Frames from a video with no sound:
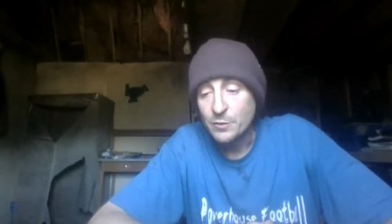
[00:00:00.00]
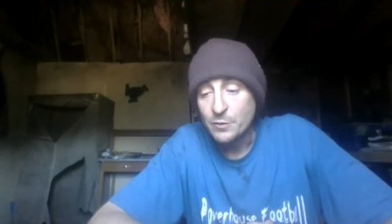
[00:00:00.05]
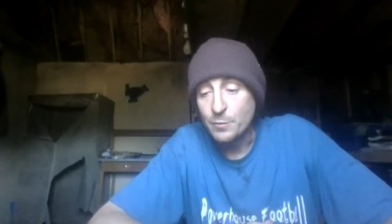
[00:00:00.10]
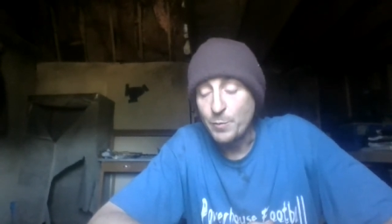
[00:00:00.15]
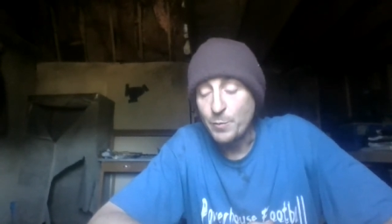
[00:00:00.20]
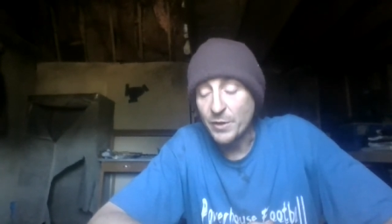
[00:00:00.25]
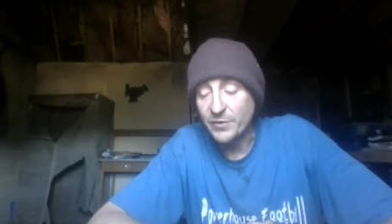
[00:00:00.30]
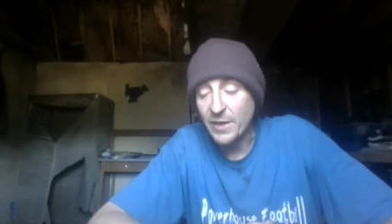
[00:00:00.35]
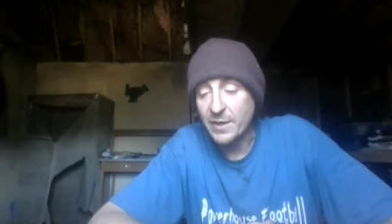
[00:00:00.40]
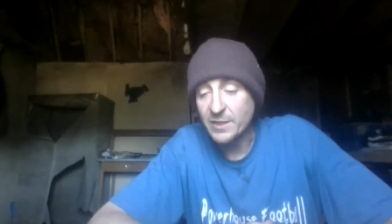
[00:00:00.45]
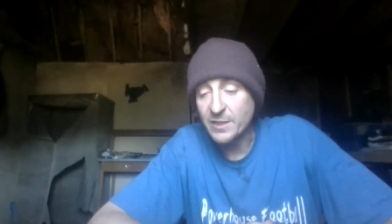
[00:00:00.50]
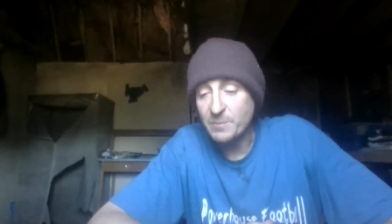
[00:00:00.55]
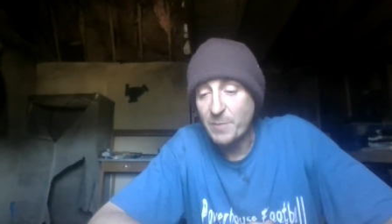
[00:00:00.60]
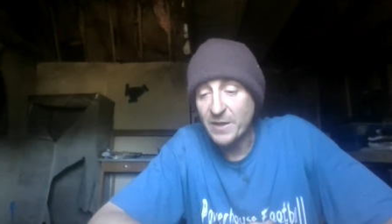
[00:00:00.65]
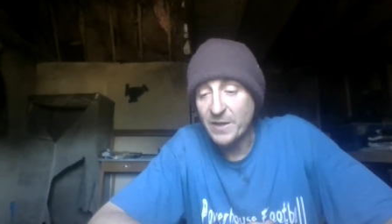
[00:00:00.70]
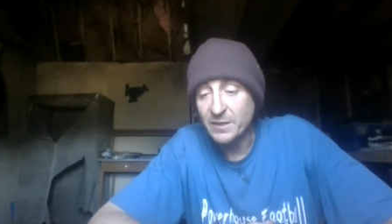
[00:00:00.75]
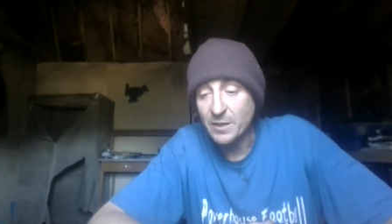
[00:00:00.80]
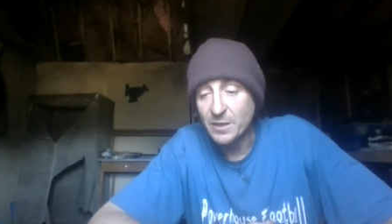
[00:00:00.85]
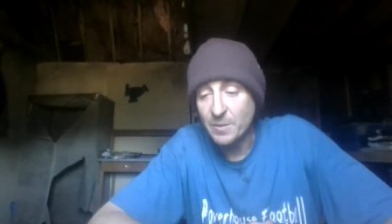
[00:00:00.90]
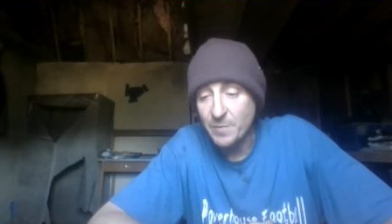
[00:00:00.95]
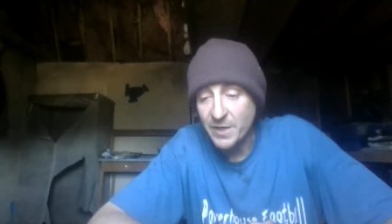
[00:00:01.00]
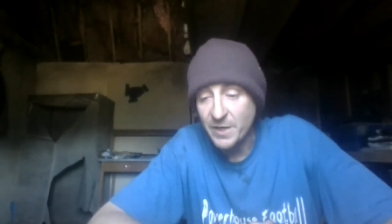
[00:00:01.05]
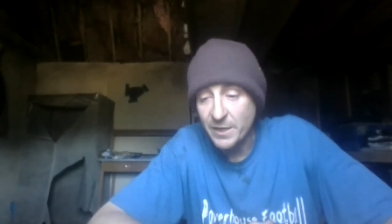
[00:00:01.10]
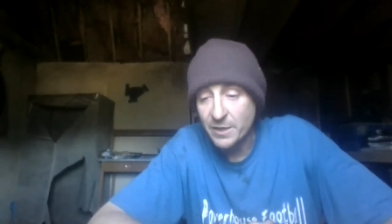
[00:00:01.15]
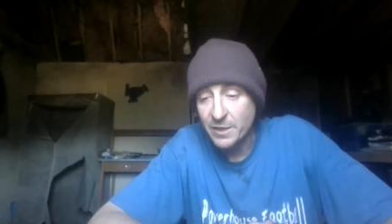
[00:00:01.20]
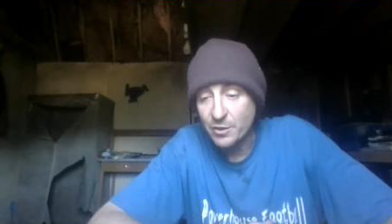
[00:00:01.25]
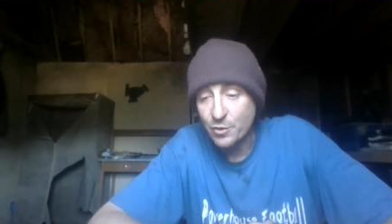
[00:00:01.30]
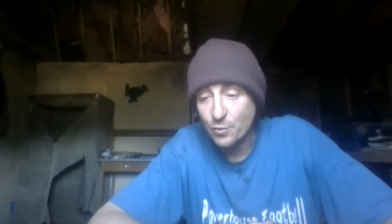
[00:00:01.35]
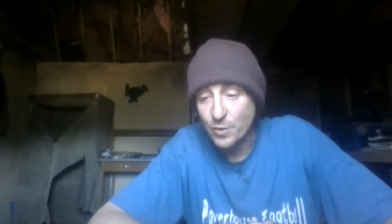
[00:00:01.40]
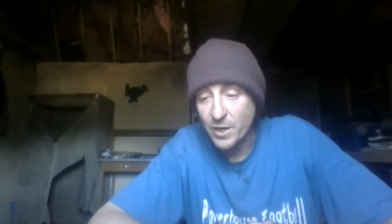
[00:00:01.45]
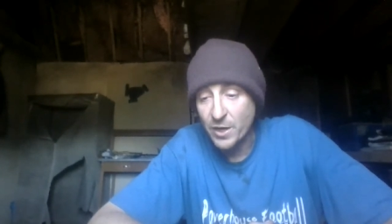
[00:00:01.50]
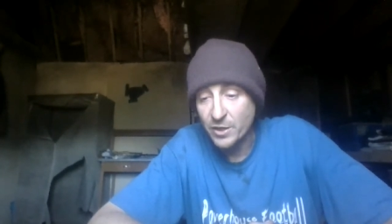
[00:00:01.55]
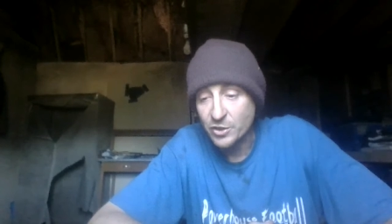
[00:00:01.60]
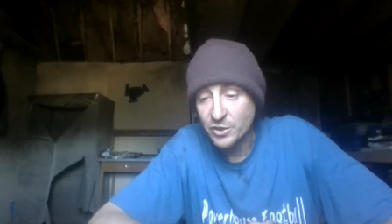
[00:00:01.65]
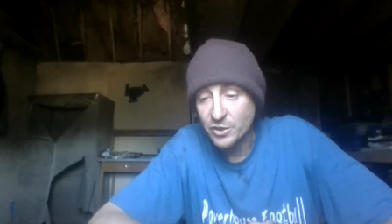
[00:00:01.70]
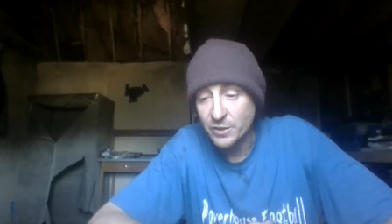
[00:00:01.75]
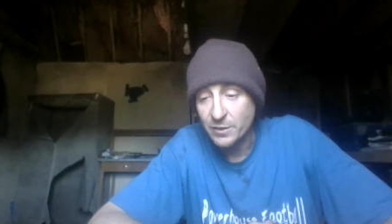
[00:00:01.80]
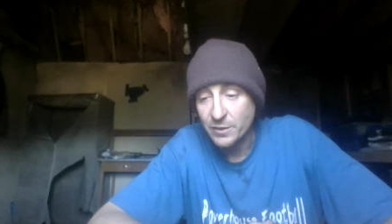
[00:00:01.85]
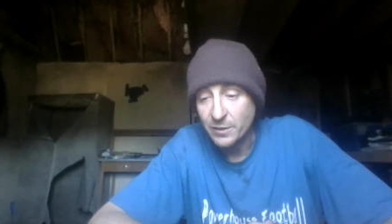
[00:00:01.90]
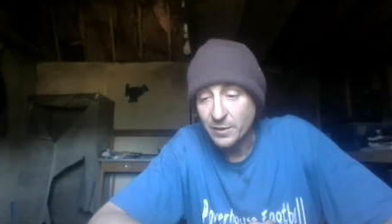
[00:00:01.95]
But they expect an immediate
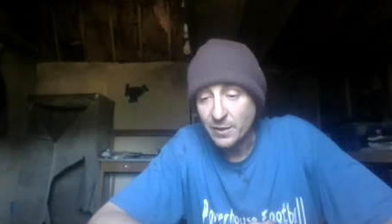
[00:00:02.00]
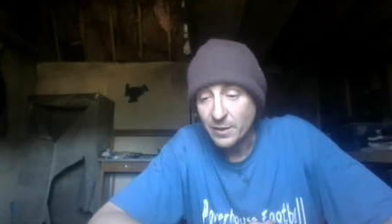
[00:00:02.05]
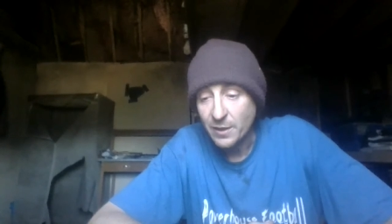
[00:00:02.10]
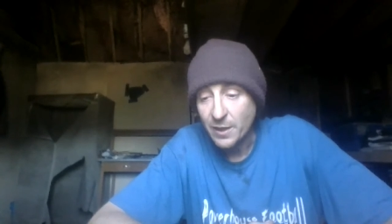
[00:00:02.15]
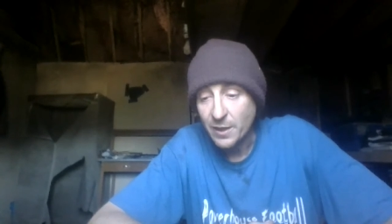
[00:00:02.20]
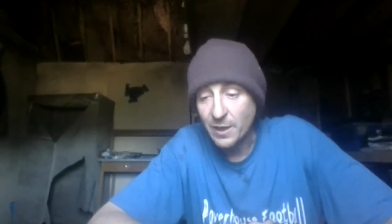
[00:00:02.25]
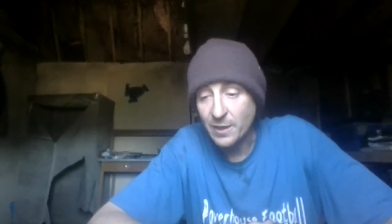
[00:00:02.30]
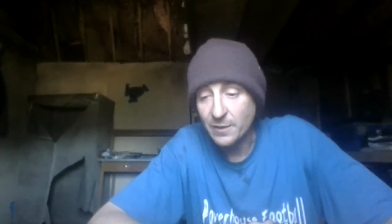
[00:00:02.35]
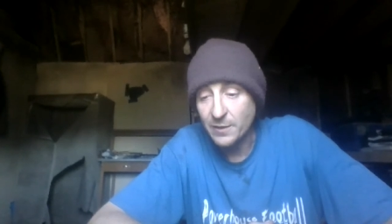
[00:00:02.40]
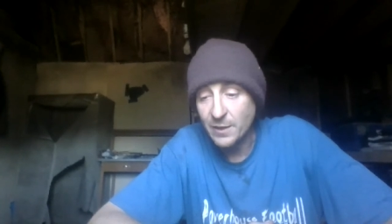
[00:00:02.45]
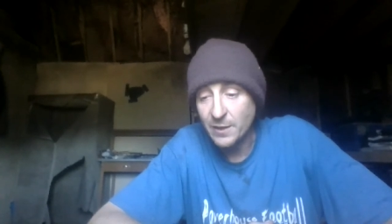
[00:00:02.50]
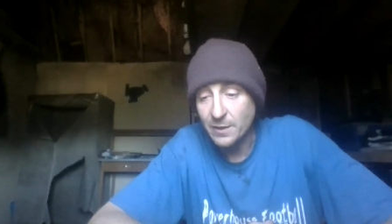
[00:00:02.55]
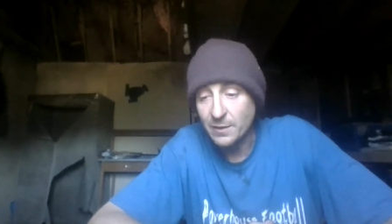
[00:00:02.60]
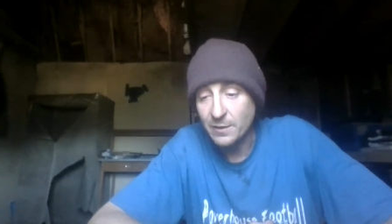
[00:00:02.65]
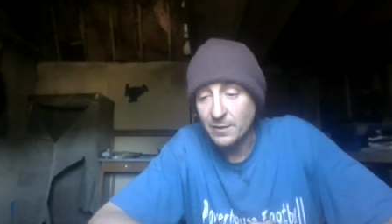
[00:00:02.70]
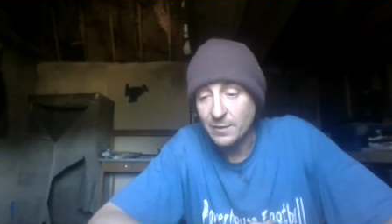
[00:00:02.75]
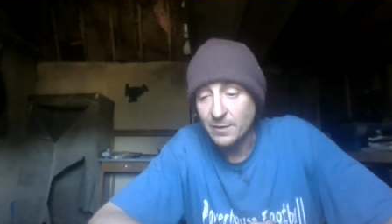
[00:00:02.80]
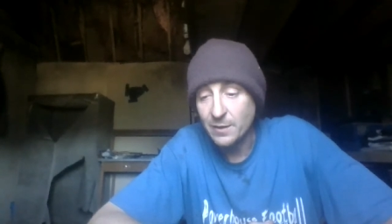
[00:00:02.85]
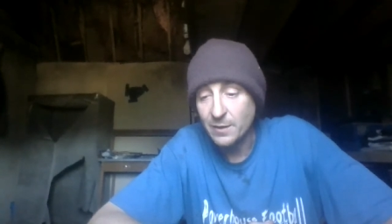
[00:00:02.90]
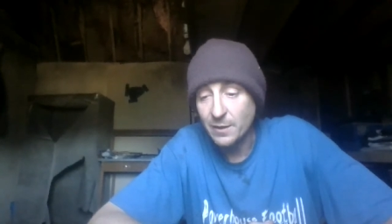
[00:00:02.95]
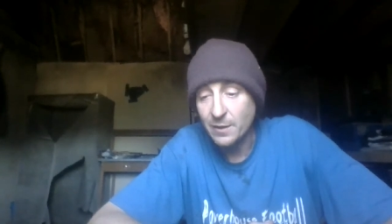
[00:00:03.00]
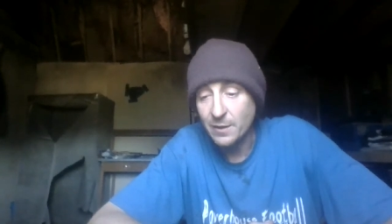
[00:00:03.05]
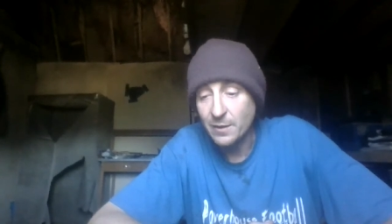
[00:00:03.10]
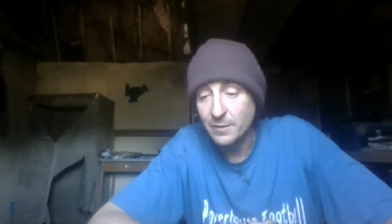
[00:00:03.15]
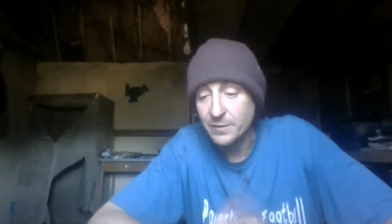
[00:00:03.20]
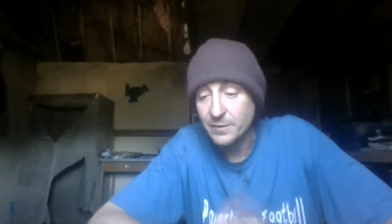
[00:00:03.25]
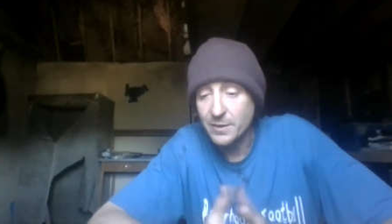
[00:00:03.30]
correction and then uh,